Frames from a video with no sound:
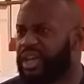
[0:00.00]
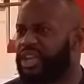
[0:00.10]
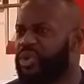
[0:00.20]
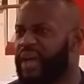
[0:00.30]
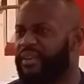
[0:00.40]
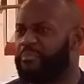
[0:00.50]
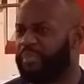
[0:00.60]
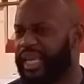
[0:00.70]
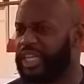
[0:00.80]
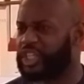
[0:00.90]
and you have
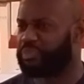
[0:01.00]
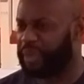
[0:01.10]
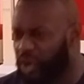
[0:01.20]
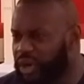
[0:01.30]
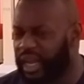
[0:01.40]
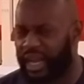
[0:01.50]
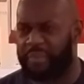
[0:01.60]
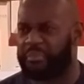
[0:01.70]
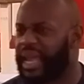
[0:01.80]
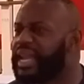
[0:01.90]
a mean spirit
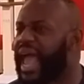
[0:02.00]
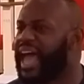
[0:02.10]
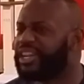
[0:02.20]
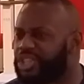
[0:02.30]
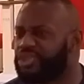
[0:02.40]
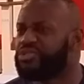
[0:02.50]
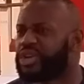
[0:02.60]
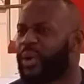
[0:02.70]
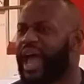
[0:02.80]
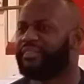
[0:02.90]
and a mean
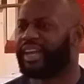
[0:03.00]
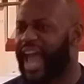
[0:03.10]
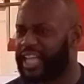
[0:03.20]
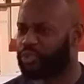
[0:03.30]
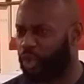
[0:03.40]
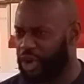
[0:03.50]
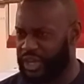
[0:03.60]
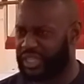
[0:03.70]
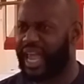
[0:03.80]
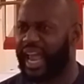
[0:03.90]
attitude, don't have a nice
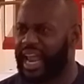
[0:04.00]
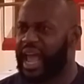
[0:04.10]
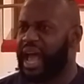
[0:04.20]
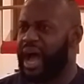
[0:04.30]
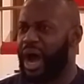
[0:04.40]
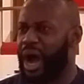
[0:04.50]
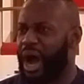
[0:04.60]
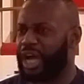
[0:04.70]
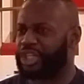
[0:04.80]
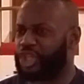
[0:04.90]
word to say
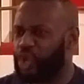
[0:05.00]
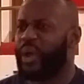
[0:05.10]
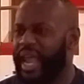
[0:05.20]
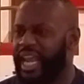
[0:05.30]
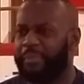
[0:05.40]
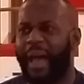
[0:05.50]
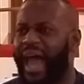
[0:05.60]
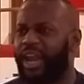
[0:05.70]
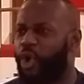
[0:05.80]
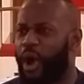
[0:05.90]
to
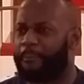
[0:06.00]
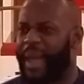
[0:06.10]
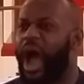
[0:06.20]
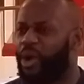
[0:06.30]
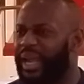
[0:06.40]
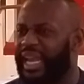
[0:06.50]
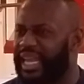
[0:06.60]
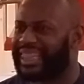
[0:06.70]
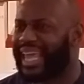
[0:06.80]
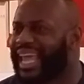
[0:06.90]
anybody or about
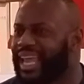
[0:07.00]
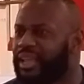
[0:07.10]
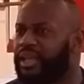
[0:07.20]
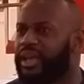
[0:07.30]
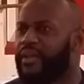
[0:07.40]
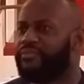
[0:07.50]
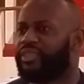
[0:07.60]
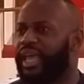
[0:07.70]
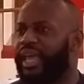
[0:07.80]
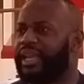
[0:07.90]
anything,
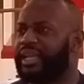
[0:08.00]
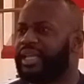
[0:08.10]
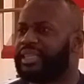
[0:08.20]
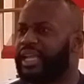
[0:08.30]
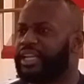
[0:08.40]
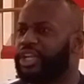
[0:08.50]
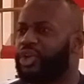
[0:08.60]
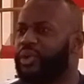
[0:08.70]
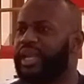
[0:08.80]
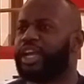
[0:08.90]
then
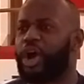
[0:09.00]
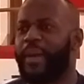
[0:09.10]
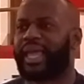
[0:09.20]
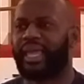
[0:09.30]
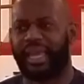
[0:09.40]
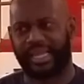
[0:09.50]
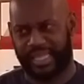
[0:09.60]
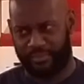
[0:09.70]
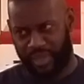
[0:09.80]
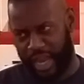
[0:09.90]
you need to go back and get
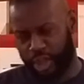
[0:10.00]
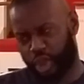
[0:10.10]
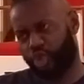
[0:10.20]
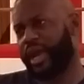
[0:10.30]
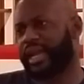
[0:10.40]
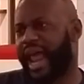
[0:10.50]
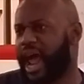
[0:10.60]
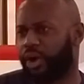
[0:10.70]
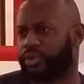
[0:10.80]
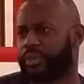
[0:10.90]
some things straightened
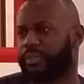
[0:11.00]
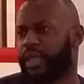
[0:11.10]
out.